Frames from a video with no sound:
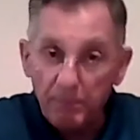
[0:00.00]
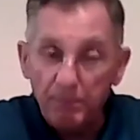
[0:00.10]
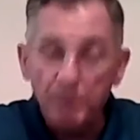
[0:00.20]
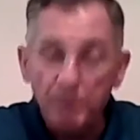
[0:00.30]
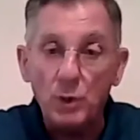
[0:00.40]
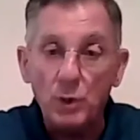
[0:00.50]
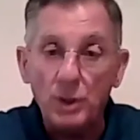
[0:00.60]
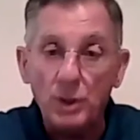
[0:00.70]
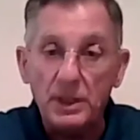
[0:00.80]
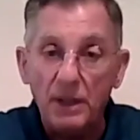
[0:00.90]
sources
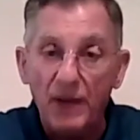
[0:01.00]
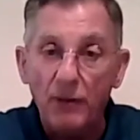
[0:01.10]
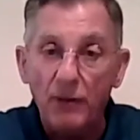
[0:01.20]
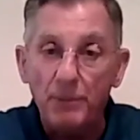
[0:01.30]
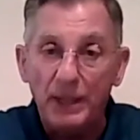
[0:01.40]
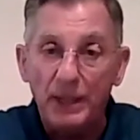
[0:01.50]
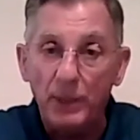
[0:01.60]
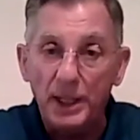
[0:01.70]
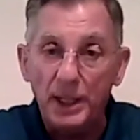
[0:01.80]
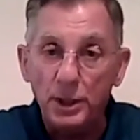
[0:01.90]
of alpha and beta
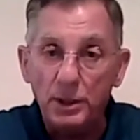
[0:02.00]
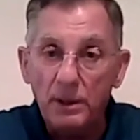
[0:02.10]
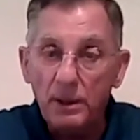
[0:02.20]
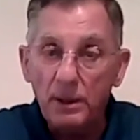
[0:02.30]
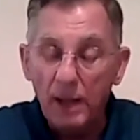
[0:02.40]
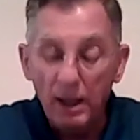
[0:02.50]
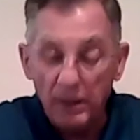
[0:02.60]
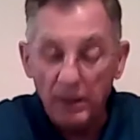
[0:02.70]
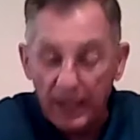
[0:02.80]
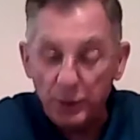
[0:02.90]
radiation,
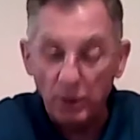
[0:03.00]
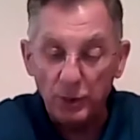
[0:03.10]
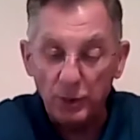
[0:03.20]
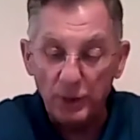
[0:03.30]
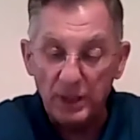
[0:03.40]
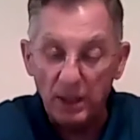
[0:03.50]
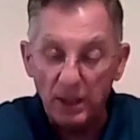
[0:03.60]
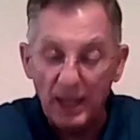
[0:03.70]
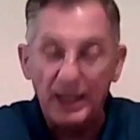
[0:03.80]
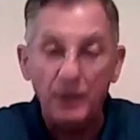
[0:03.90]
external sources, are not
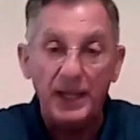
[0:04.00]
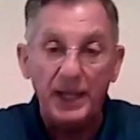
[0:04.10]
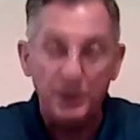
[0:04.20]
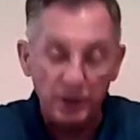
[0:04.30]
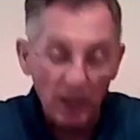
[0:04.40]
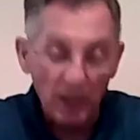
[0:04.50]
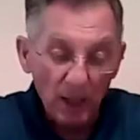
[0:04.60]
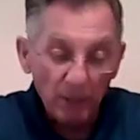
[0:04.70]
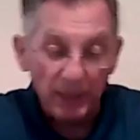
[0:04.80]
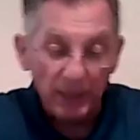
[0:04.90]
health hazards
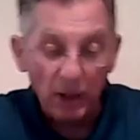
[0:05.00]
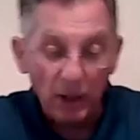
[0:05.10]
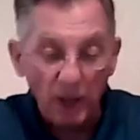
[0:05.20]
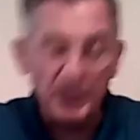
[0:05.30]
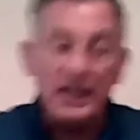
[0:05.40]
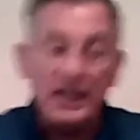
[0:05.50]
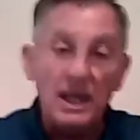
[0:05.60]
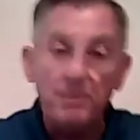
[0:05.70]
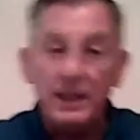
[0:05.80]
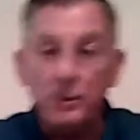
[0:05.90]
because they can't
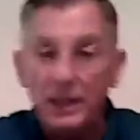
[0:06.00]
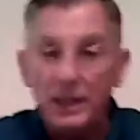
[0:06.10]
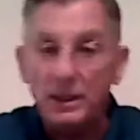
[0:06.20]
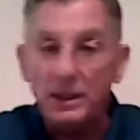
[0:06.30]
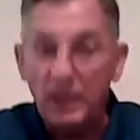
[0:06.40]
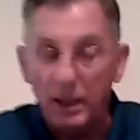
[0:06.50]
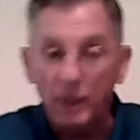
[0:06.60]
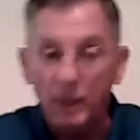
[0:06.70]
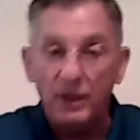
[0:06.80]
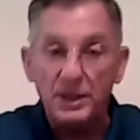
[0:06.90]
penetrate the dead layer of our
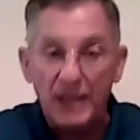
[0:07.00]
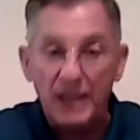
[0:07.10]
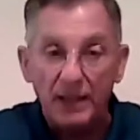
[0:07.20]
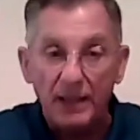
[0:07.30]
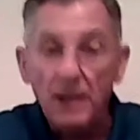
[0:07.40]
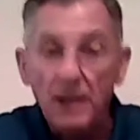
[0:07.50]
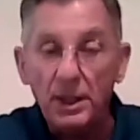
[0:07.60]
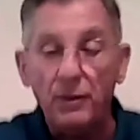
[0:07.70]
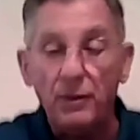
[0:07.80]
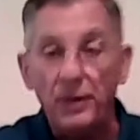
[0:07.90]
skin. Therefore,
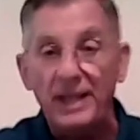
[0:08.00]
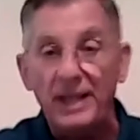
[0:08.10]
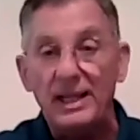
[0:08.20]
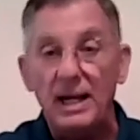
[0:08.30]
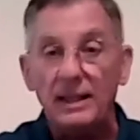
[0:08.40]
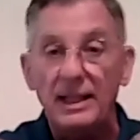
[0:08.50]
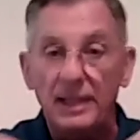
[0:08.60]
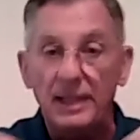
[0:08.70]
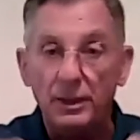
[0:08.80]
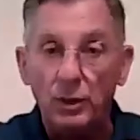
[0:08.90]
they cannot get
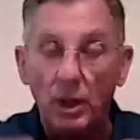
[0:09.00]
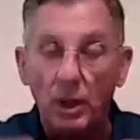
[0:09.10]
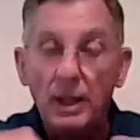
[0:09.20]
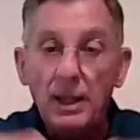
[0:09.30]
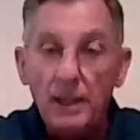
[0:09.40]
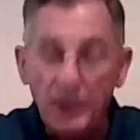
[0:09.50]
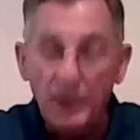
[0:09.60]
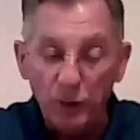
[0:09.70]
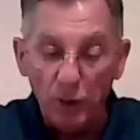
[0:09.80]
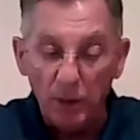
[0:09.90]
into our
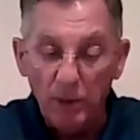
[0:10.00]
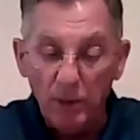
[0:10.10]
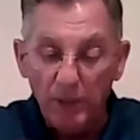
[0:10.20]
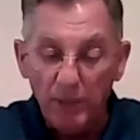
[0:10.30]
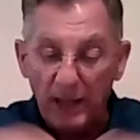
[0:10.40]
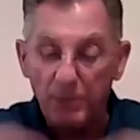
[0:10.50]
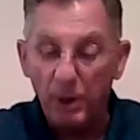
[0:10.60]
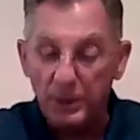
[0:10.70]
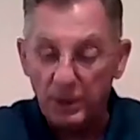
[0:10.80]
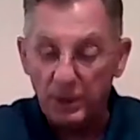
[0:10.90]
internal body parts
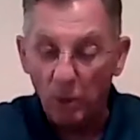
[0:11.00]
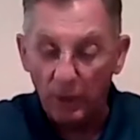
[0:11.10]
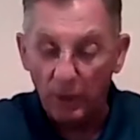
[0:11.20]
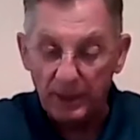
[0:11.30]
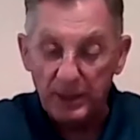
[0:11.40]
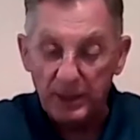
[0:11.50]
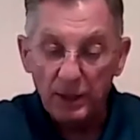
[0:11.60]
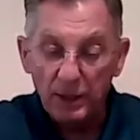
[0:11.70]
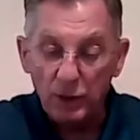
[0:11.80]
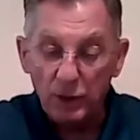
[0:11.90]
and organs
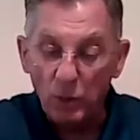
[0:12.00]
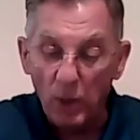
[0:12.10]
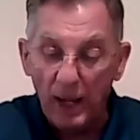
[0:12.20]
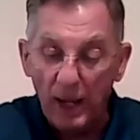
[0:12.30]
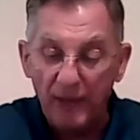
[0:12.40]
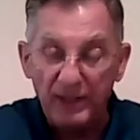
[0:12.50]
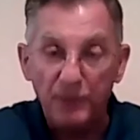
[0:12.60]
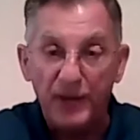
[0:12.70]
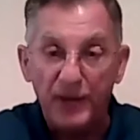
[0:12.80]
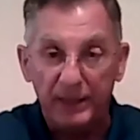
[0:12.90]
to have any effect.